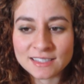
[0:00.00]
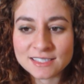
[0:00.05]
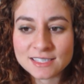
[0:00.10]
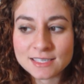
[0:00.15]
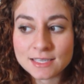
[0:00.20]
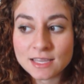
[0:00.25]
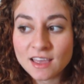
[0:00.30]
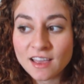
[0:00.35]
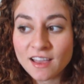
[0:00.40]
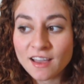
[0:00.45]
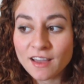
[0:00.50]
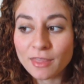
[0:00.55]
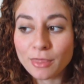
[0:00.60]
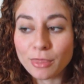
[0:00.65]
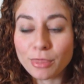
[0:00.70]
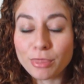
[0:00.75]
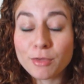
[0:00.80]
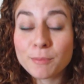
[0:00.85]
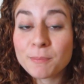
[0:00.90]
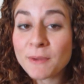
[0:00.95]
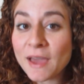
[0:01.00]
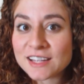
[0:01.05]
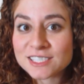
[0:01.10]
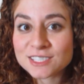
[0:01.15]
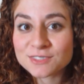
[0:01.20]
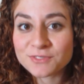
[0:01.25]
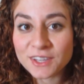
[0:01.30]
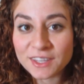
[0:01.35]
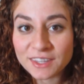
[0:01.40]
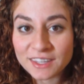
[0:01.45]
It's the
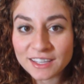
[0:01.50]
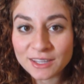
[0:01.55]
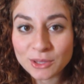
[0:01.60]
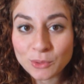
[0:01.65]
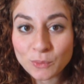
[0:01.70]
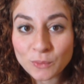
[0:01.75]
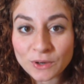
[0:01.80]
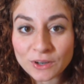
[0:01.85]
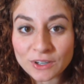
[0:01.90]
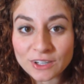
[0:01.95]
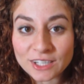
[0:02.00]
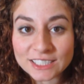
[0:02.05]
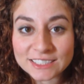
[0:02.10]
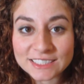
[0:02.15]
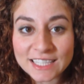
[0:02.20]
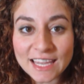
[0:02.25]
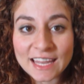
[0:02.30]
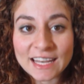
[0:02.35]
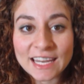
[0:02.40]
best feeling in the world.